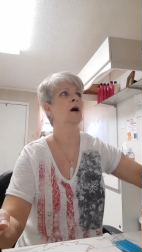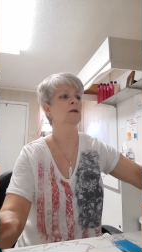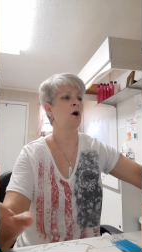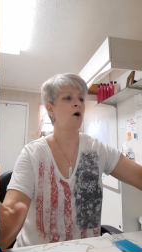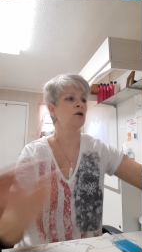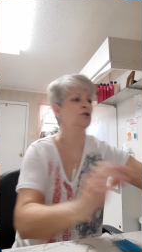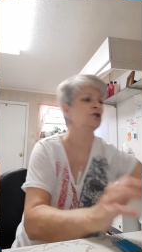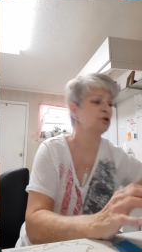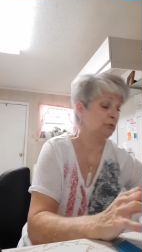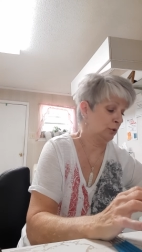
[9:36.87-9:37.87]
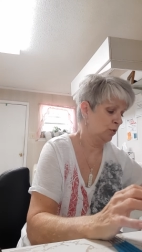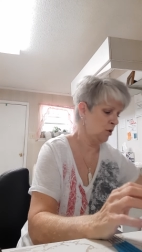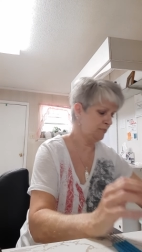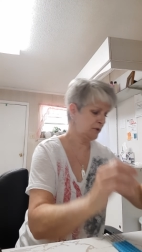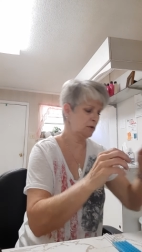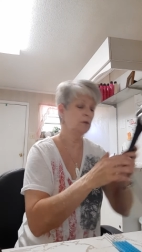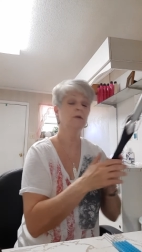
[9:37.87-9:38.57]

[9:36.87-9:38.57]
large, whoops,